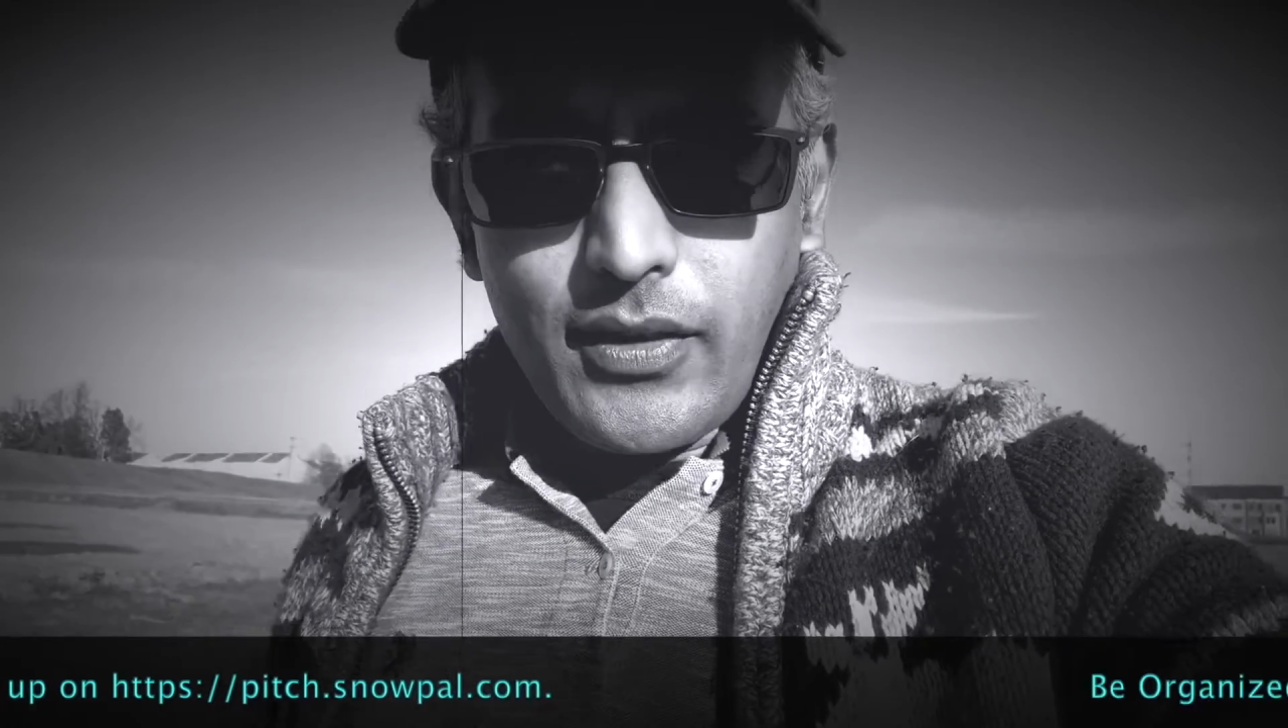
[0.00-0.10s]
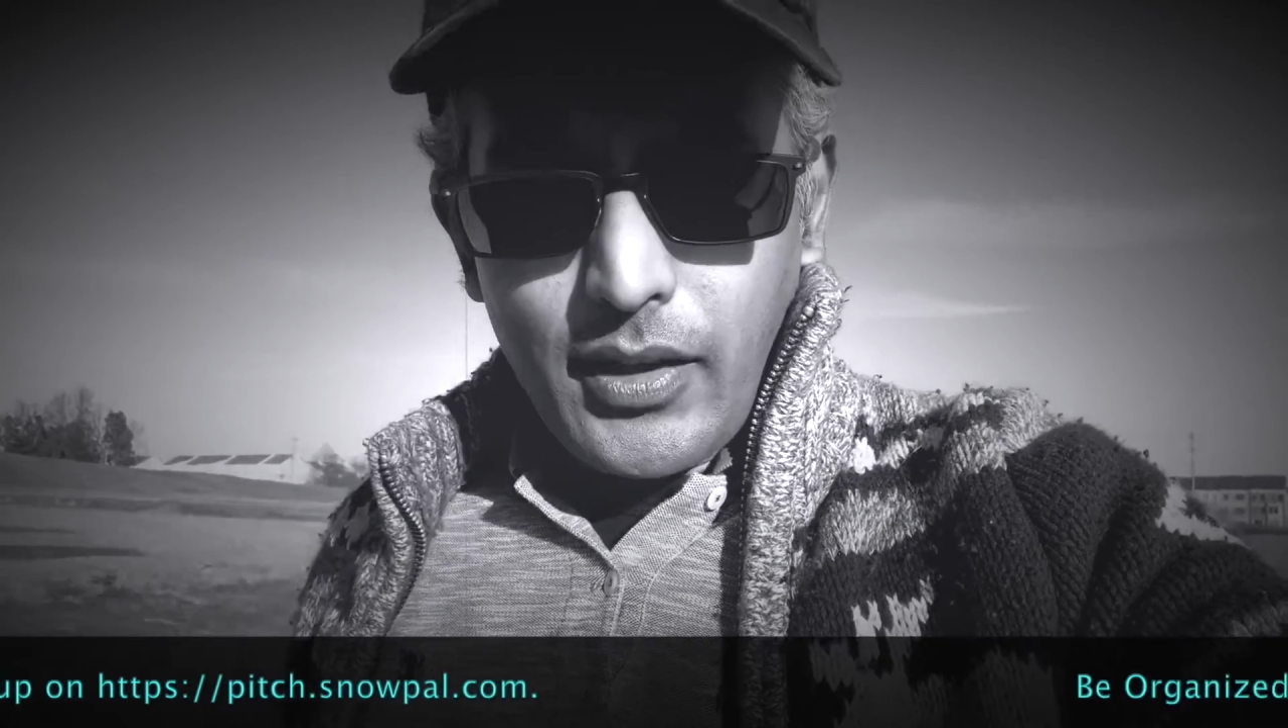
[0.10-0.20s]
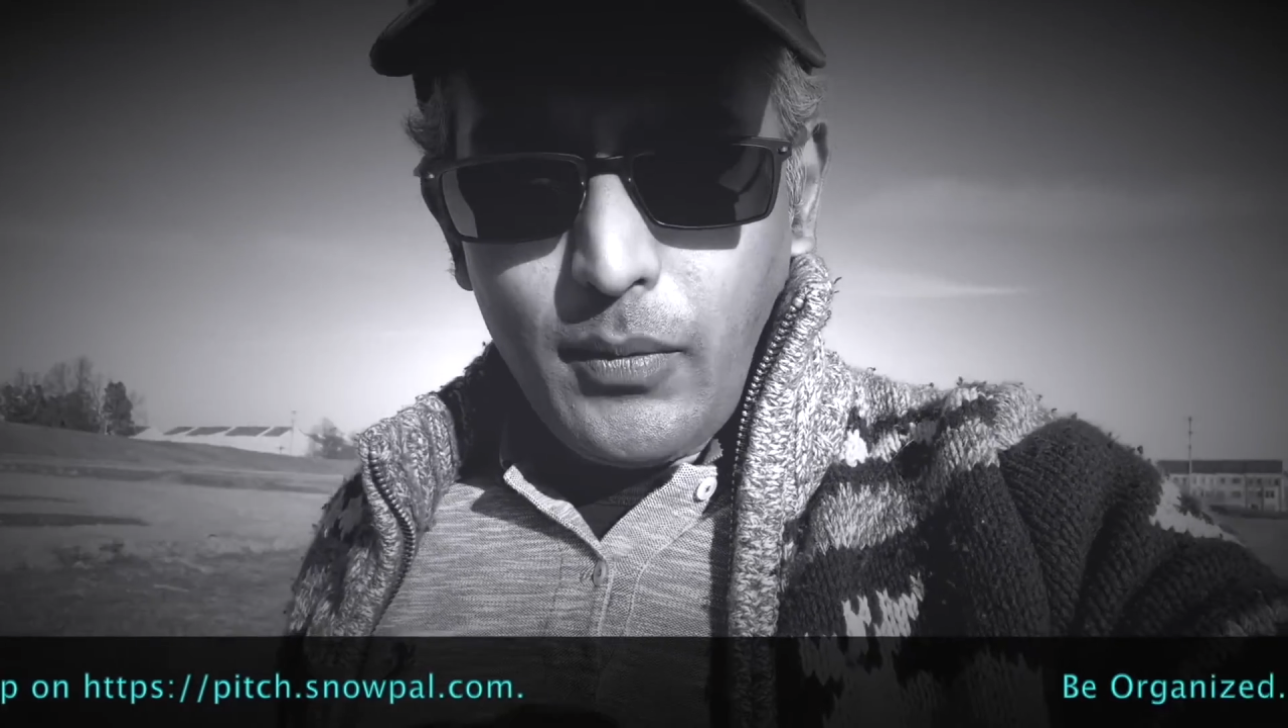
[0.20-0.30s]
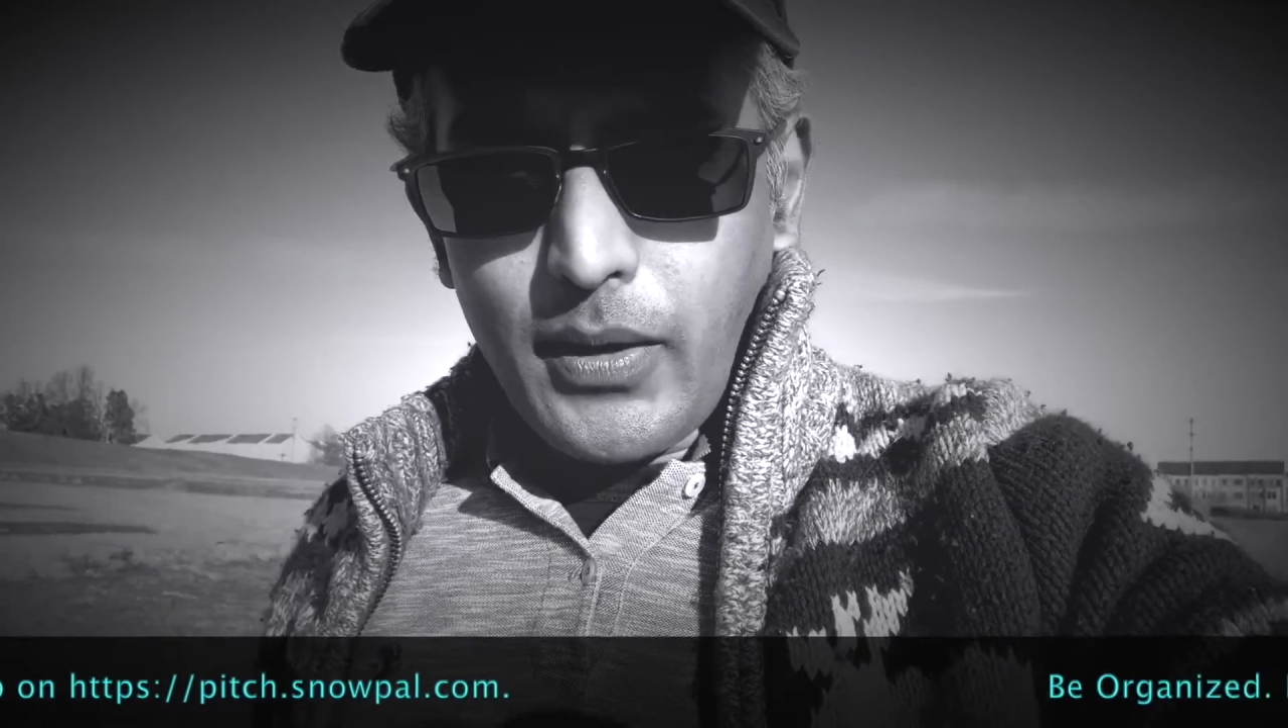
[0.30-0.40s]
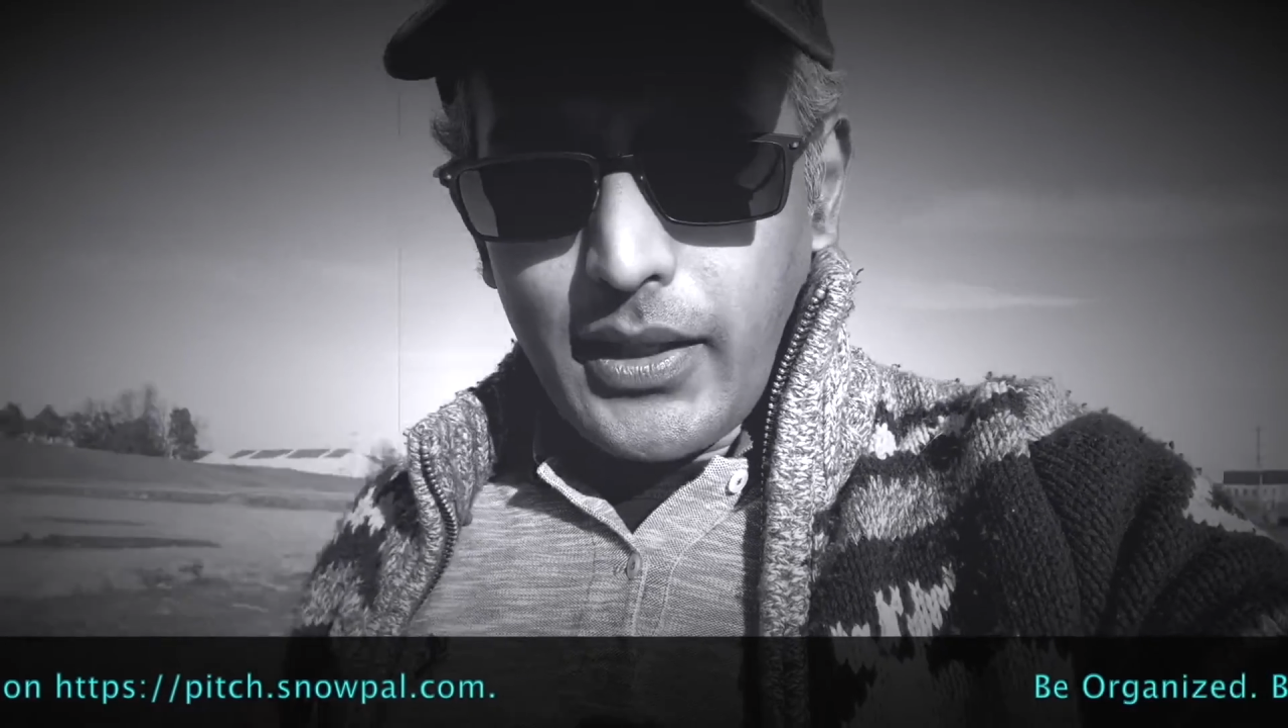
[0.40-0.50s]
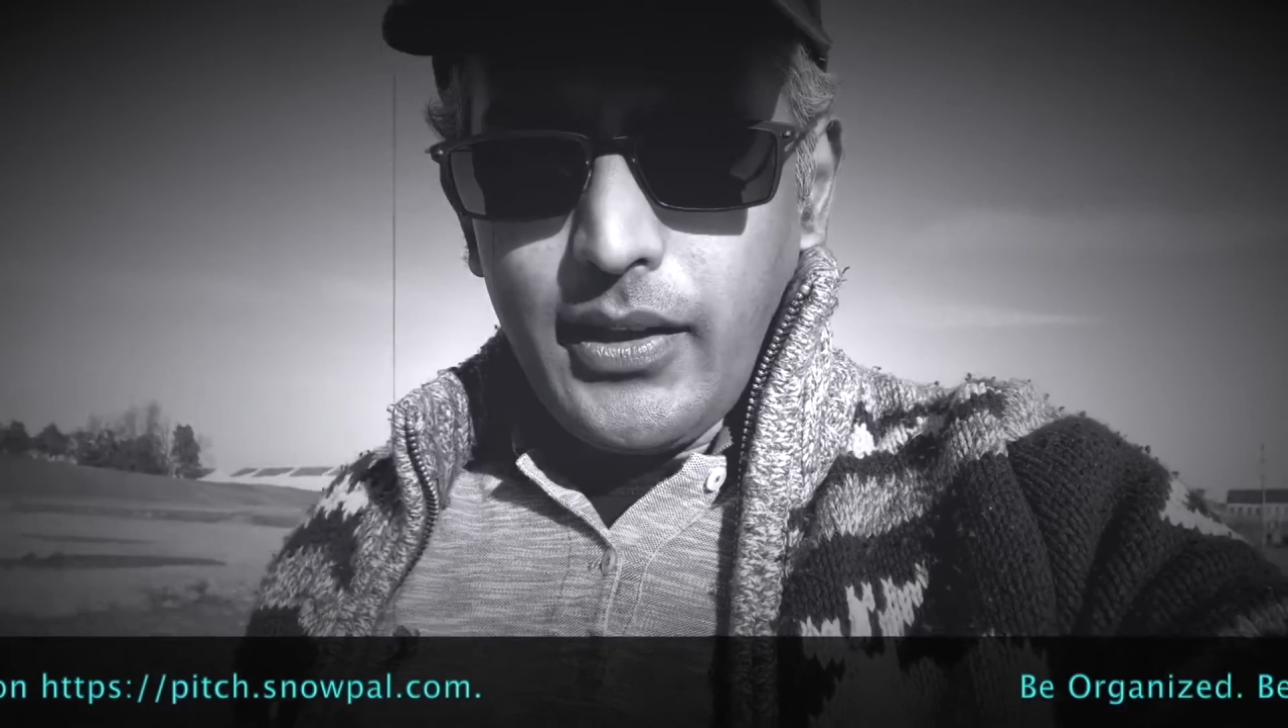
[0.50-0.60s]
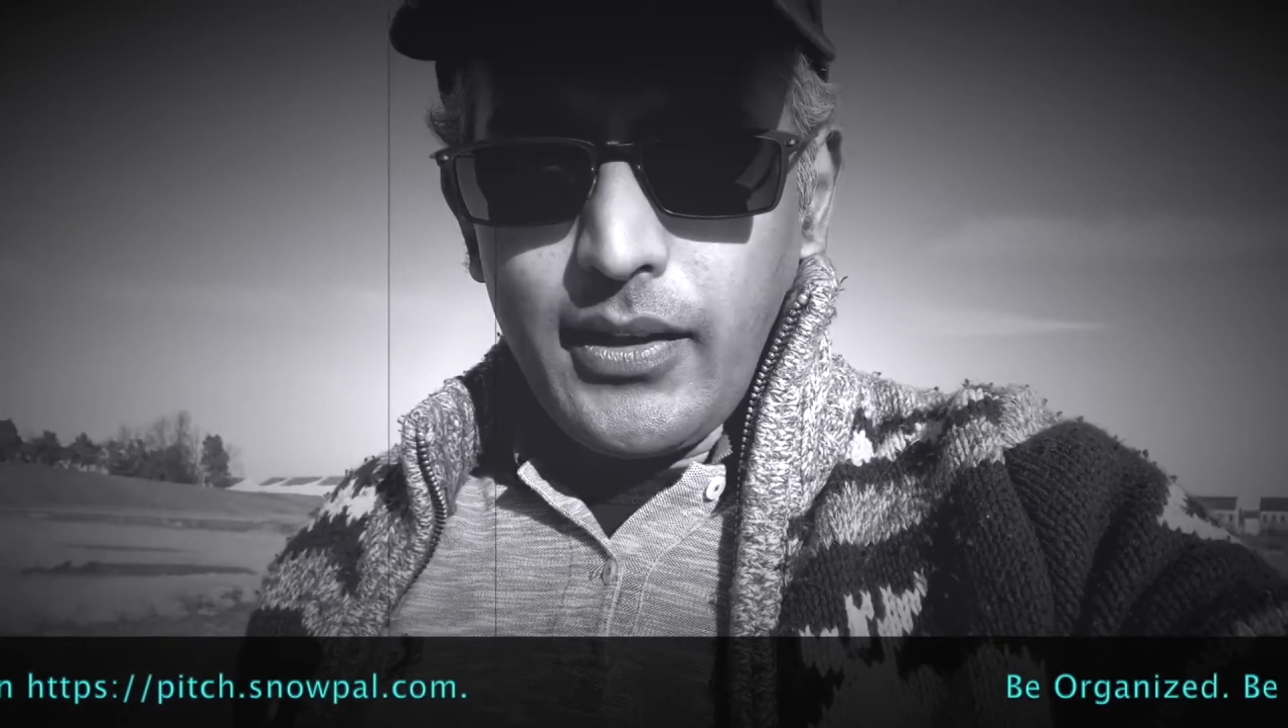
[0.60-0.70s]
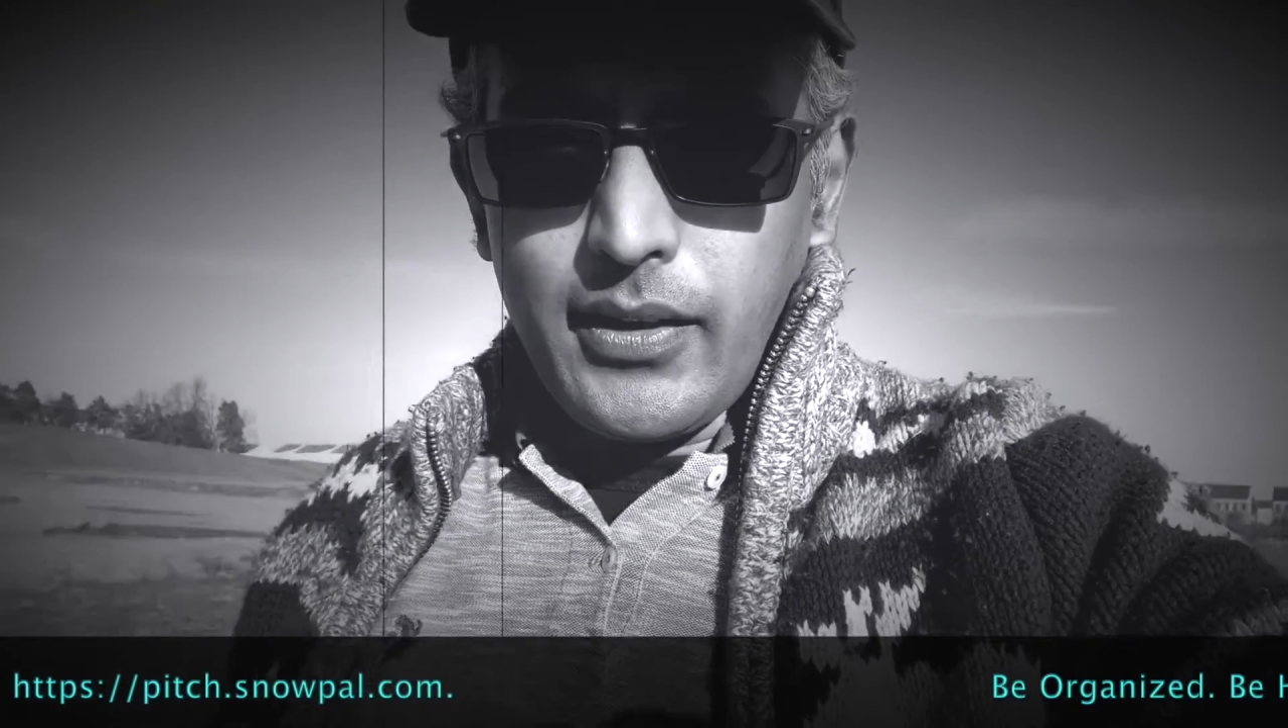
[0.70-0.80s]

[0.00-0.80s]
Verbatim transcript: little while.